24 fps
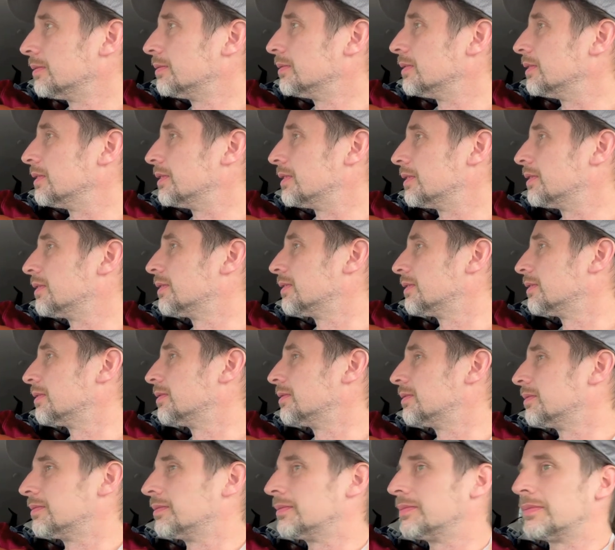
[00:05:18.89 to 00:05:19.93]
it's
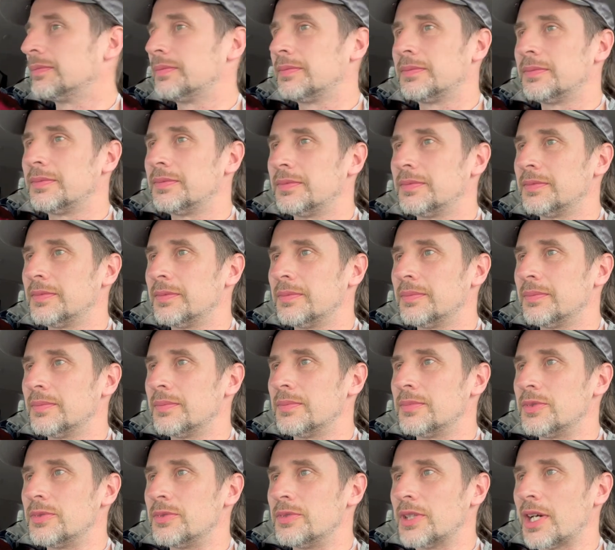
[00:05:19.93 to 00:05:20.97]

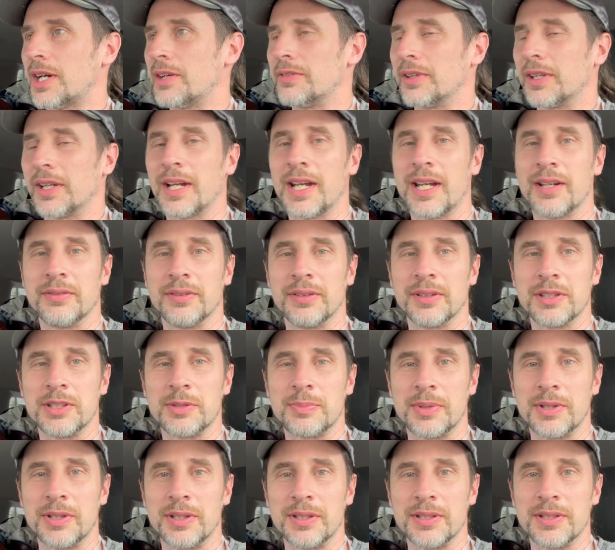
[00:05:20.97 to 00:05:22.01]
driving I haven't
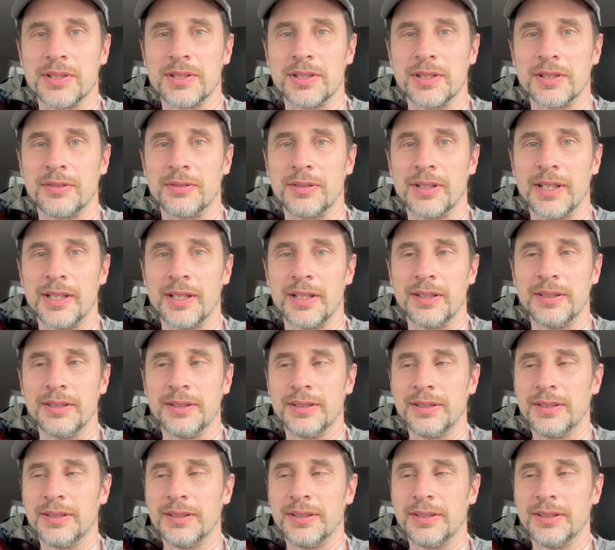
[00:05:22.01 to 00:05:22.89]
experienced in a while.